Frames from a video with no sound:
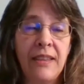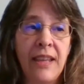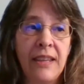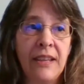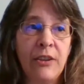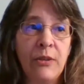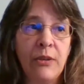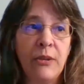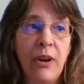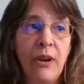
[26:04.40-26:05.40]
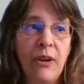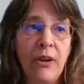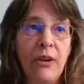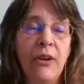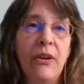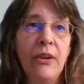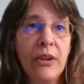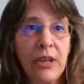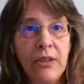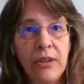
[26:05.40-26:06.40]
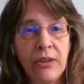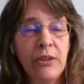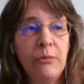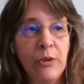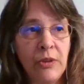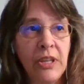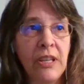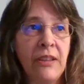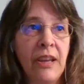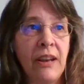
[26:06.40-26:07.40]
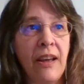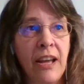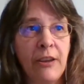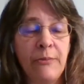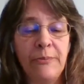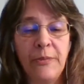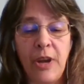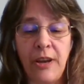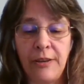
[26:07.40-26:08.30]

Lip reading: And then there were, in the community that I'm,